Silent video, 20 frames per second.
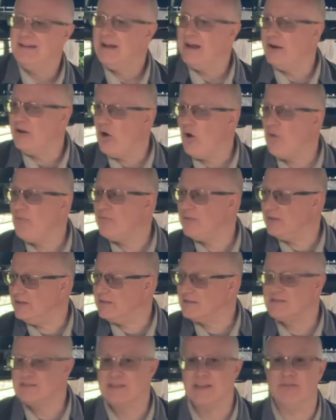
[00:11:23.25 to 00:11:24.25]
And hopefully
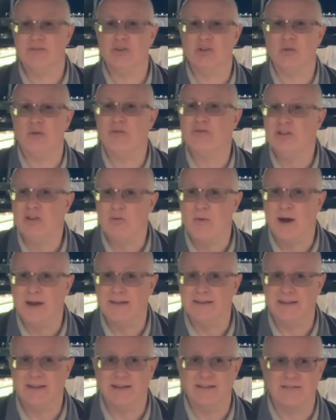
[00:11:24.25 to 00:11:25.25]
this has given you a few
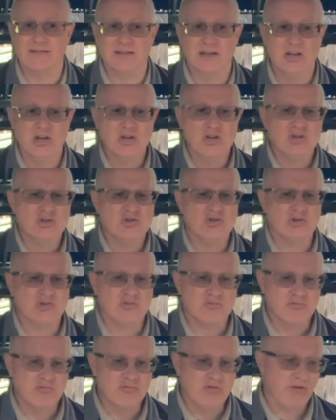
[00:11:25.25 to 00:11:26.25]
ideas
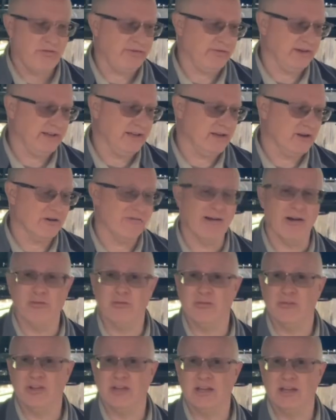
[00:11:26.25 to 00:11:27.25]
just roughly
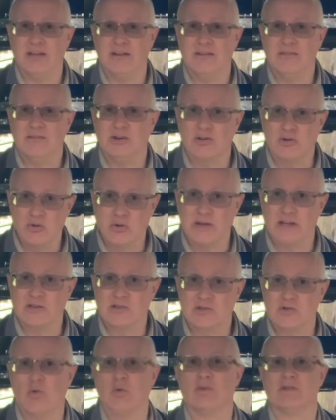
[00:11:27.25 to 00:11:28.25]
around the cooking
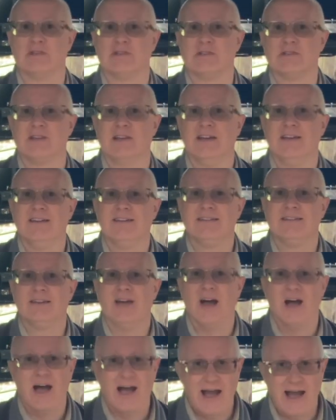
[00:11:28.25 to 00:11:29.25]
sources
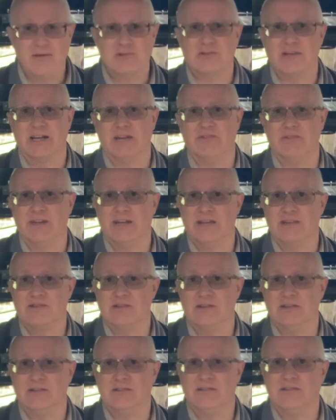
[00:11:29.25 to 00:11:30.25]
outside of the
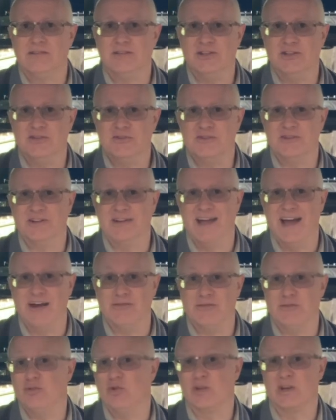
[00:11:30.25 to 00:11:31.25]
kitchen that you can have
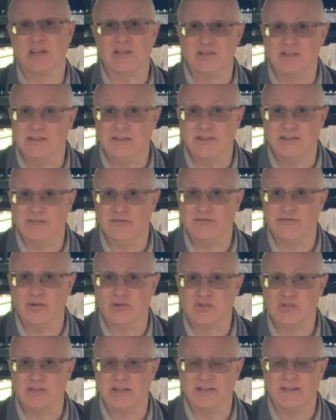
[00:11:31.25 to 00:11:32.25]
if your kitchen isn't
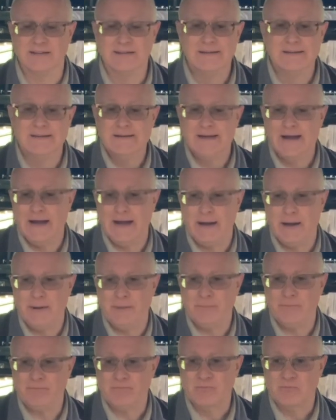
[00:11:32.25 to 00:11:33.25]
functioning
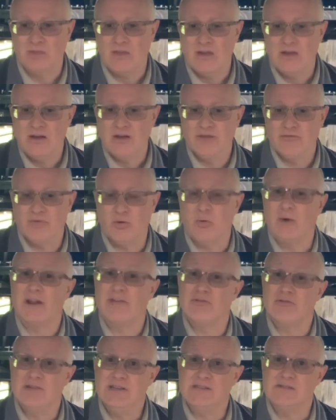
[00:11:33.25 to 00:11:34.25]
for
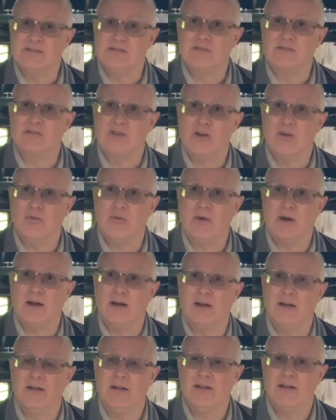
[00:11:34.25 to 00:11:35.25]
whatever reason.
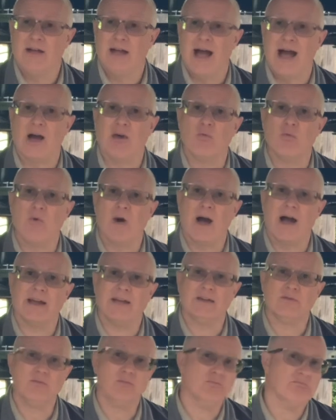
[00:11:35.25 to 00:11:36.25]
So
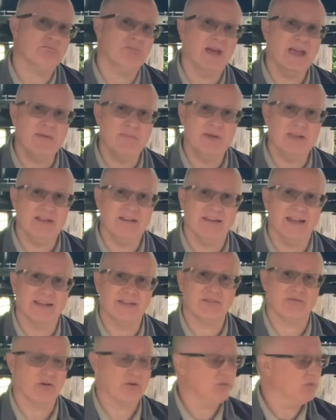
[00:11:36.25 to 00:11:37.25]
I maybe
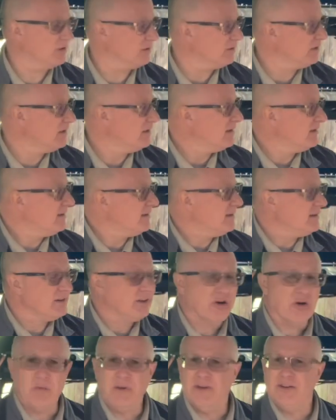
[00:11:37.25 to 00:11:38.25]
later on will
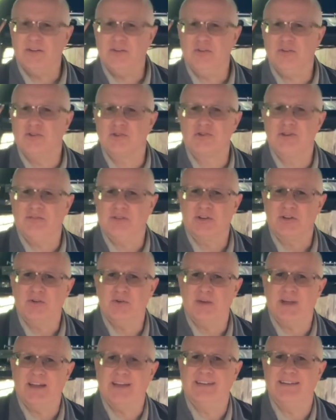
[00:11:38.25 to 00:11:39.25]
go into Dutch oven
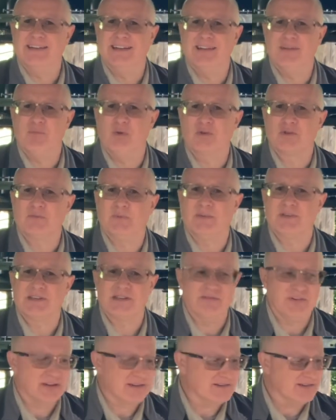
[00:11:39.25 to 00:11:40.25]
cooking in more
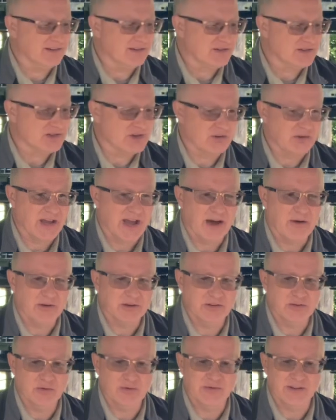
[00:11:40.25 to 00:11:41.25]
specifics and show you how to
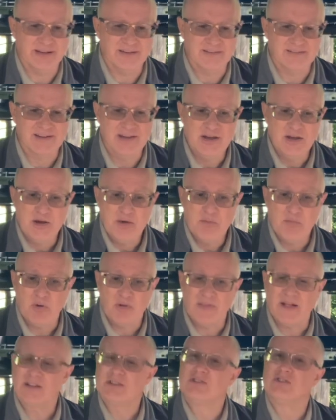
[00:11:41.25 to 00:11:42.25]
do things,
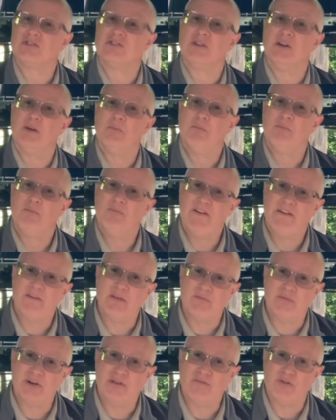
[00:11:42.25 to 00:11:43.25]
but that's just a very
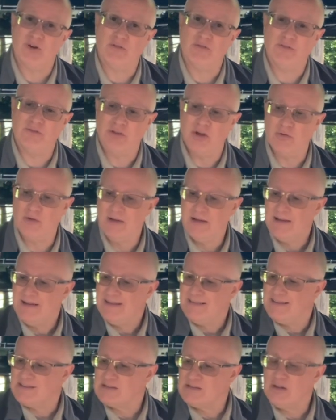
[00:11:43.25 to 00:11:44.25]
brief overview.
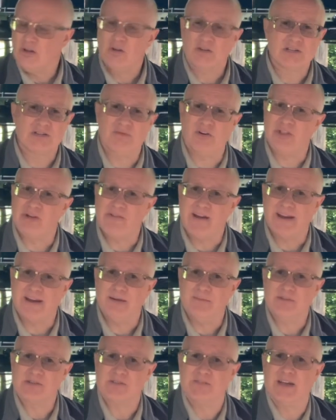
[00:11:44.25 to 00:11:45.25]
There's lots of other
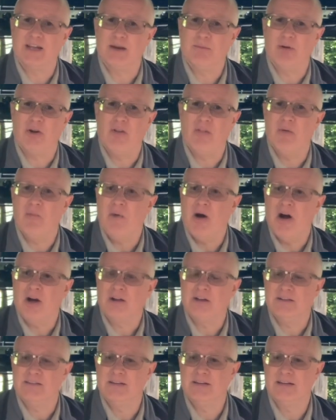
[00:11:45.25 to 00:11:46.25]
items available on the
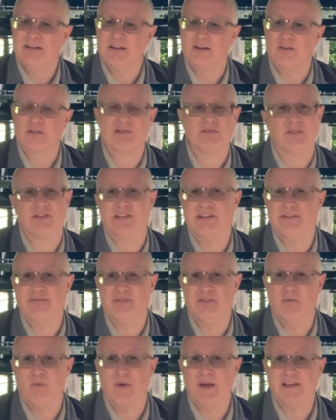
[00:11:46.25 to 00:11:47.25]
market and lots of other
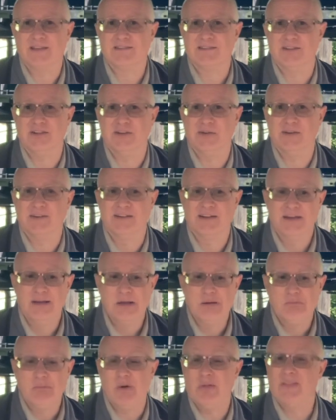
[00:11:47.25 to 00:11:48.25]
different ways to do it,
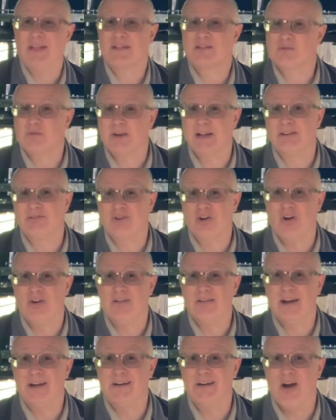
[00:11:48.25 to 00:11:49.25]
but that's what I've got,
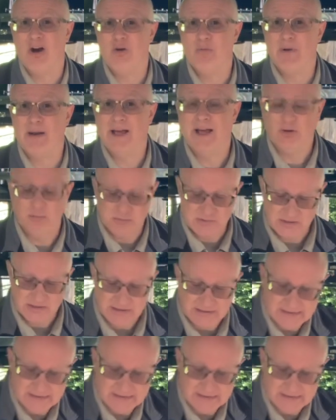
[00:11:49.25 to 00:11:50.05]
and hope it helps.